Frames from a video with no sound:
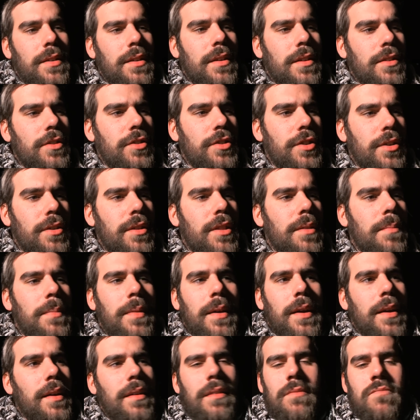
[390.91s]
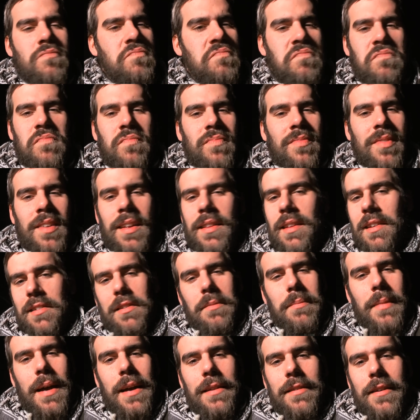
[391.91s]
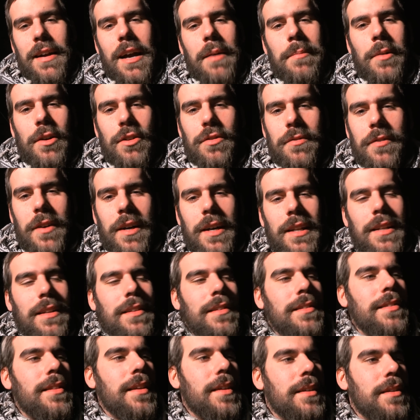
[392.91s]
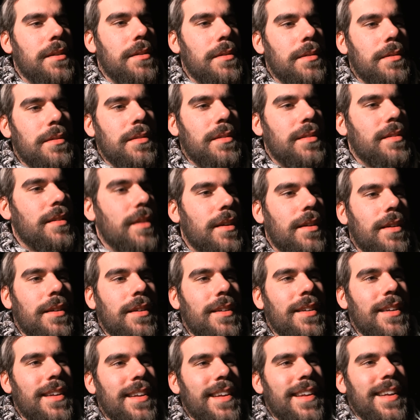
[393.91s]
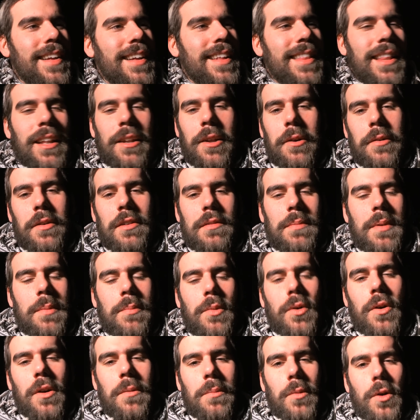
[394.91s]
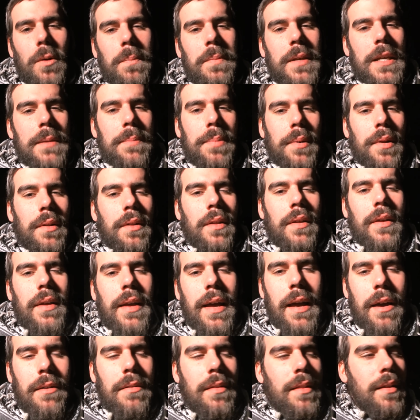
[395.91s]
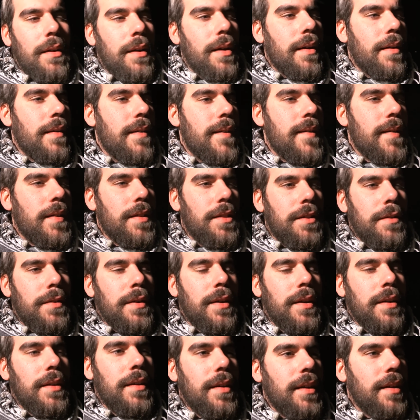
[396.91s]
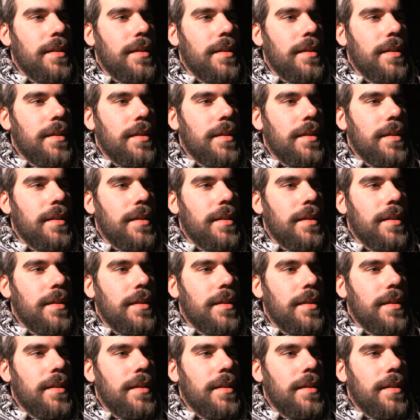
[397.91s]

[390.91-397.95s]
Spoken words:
you can show them that it doesn't matter how much violence they use, there'll always be more and more people out there doing it.